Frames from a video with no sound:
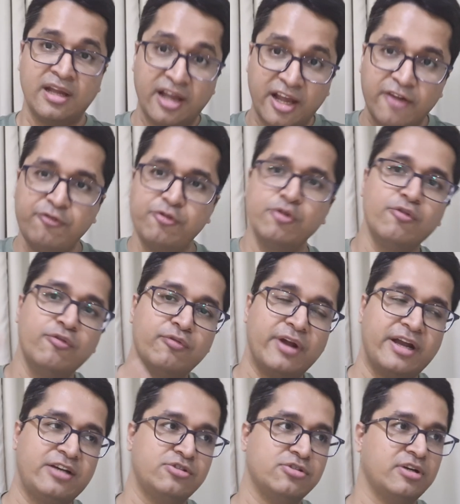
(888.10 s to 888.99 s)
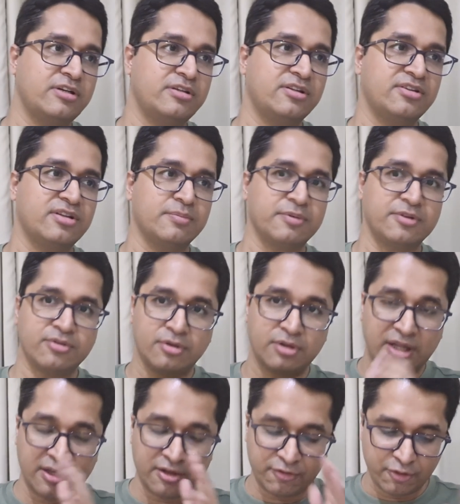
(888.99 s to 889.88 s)
If you've enjoyed this
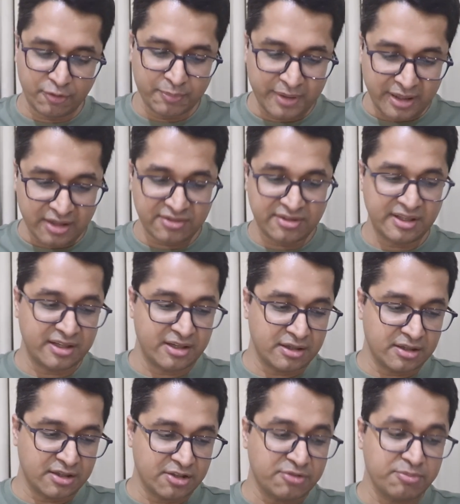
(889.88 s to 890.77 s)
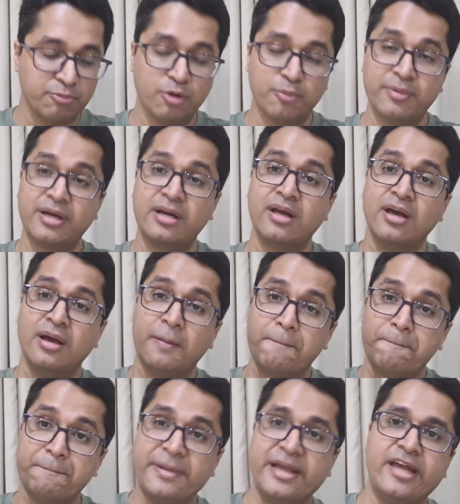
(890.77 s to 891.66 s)
episode and if you've been listening till this moment,
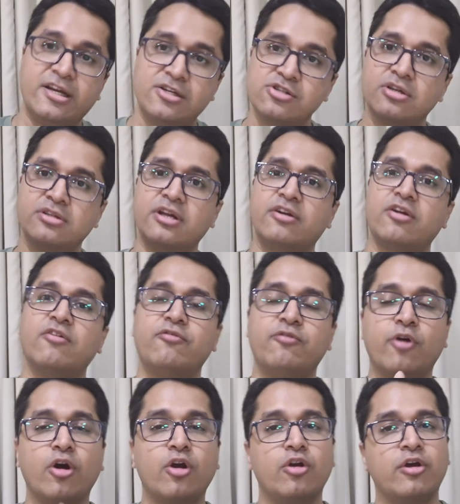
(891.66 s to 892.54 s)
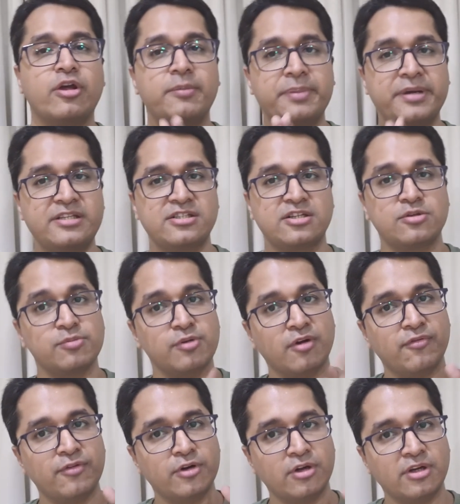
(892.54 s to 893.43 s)
make sure that you're following Paycheck to
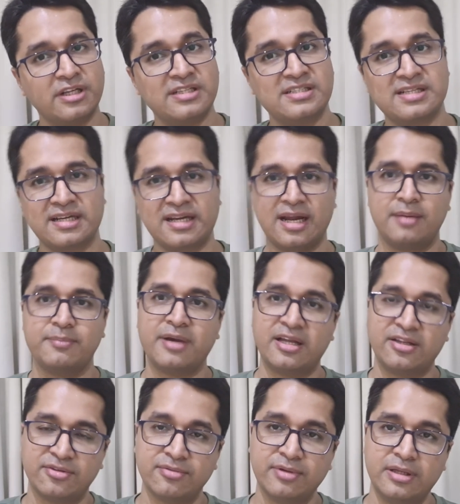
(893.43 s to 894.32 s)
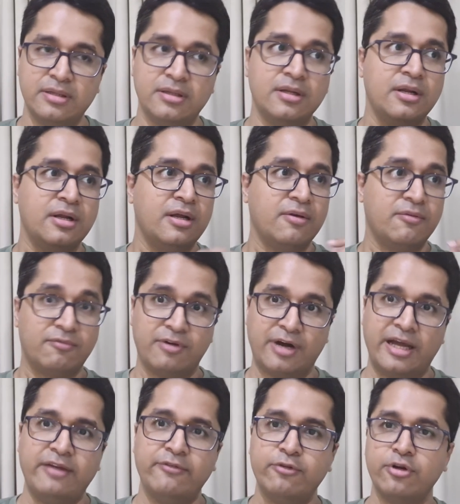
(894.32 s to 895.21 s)
Profit on Instagram as well.
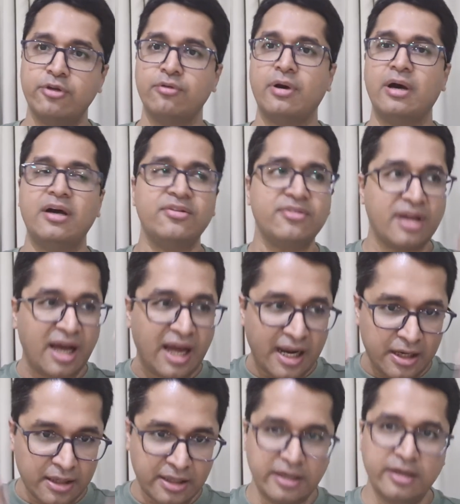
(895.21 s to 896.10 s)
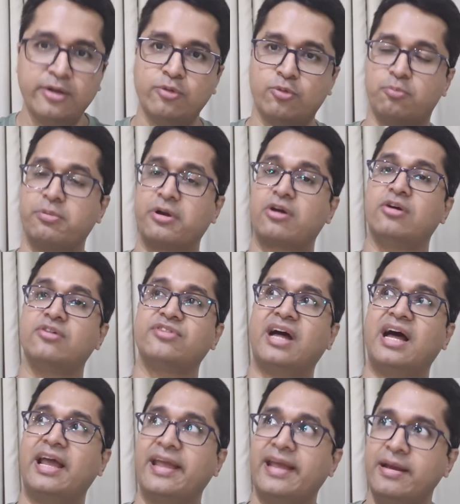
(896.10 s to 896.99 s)
Why would you ask? I'll tell you, because
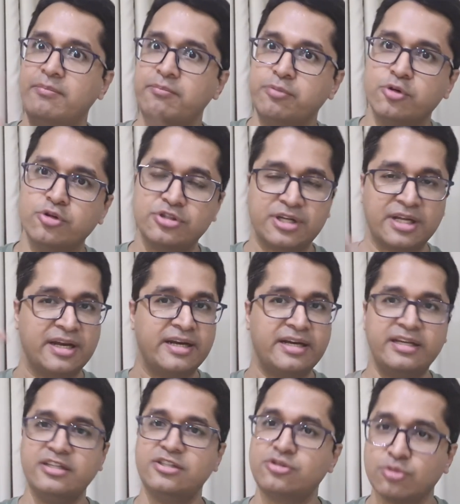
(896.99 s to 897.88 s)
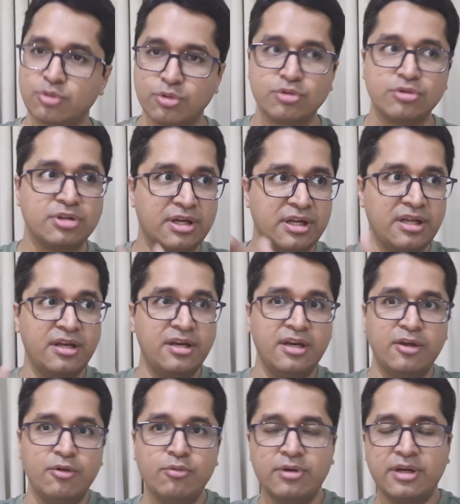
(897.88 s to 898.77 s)
I am posting at least 2 to 3
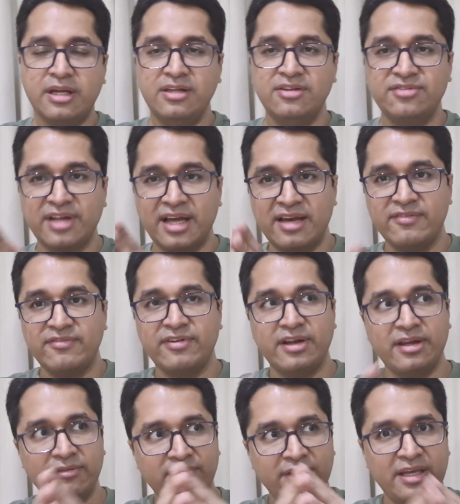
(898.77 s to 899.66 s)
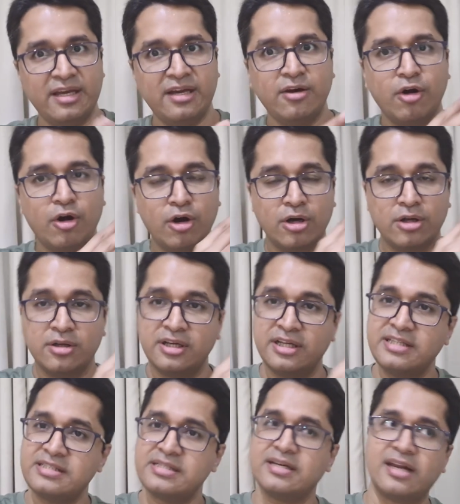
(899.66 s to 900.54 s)
new reels every week on
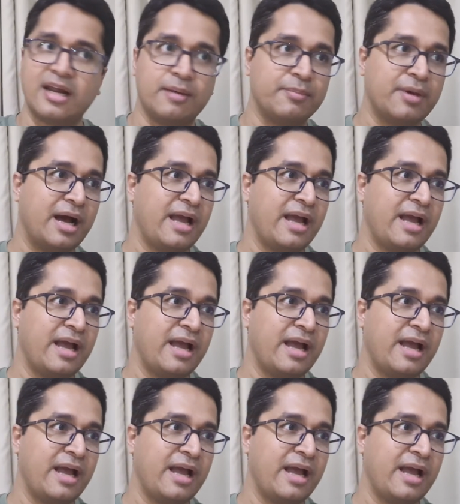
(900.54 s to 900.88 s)
Instagram.